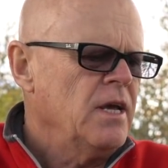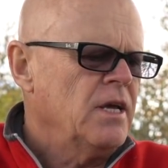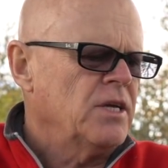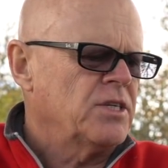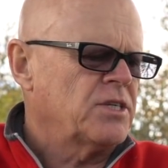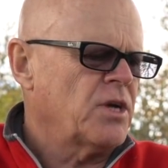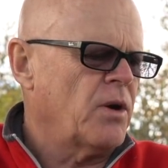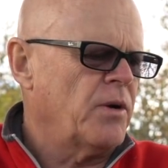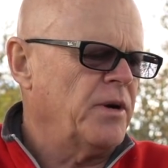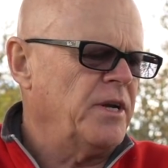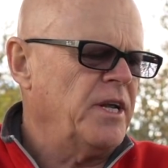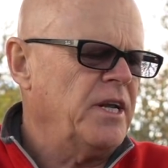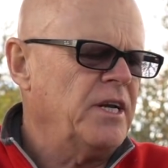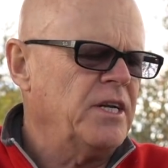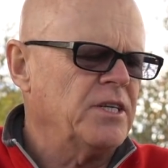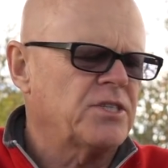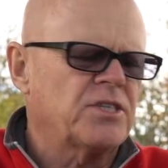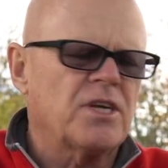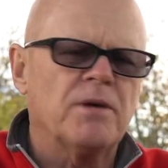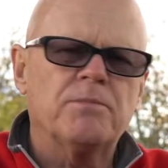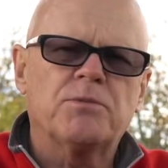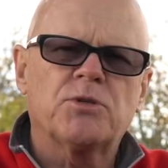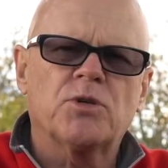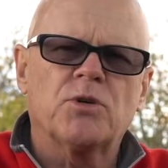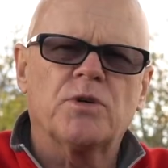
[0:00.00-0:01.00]
So I needed
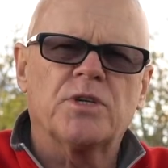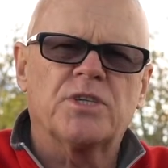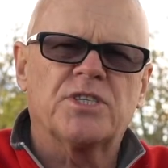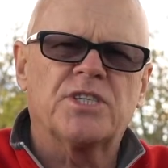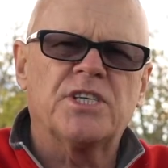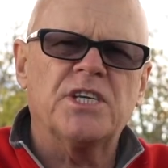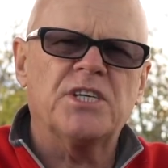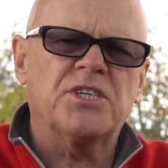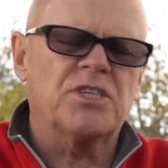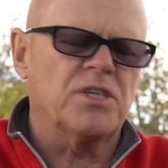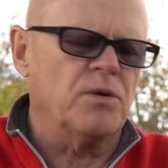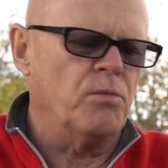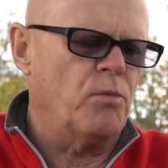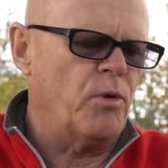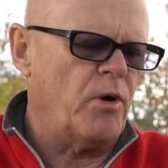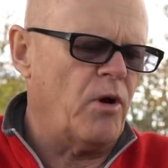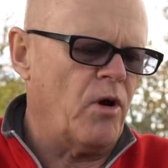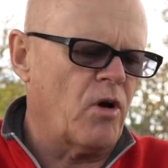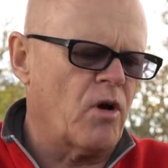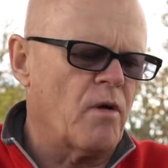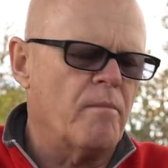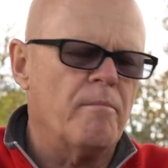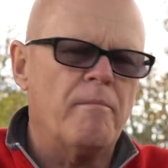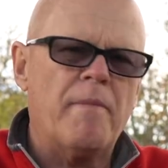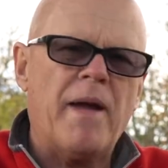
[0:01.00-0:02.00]
some sort of system where
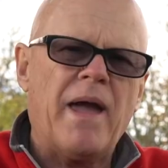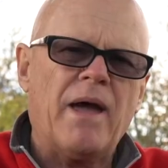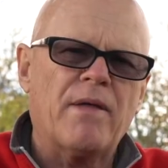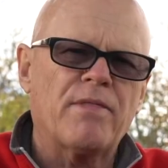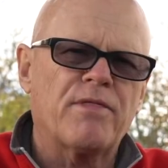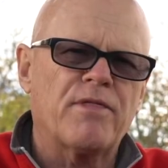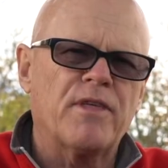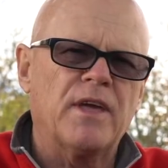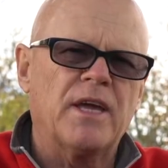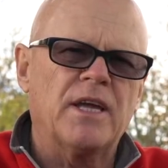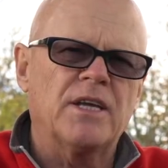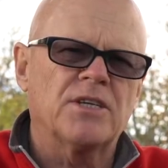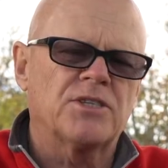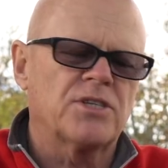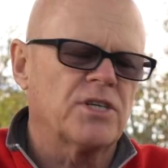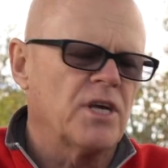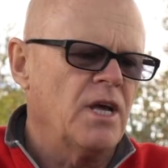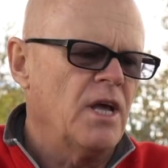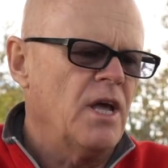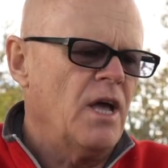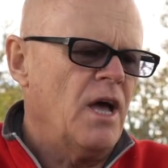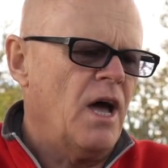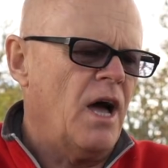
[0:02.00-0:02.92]
I could mount things